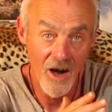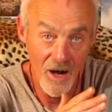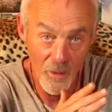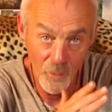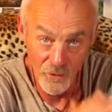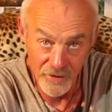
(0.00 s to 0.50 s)

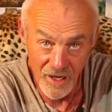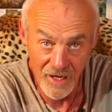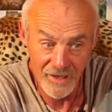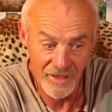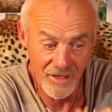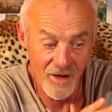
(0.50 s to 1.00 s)
I was
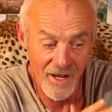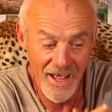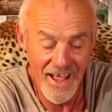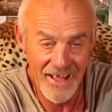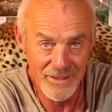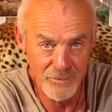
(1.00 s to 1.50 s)
lucky. I
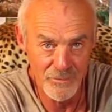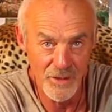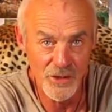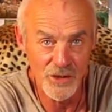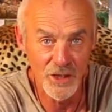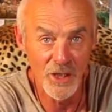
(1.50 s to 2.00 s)
had a
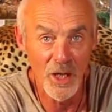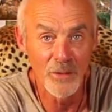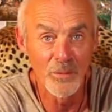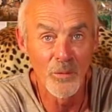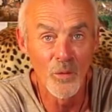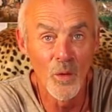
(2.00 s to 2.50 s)
fish in the
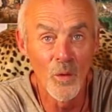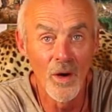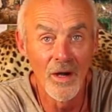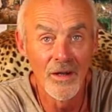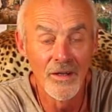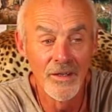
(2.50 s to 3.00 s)
open water,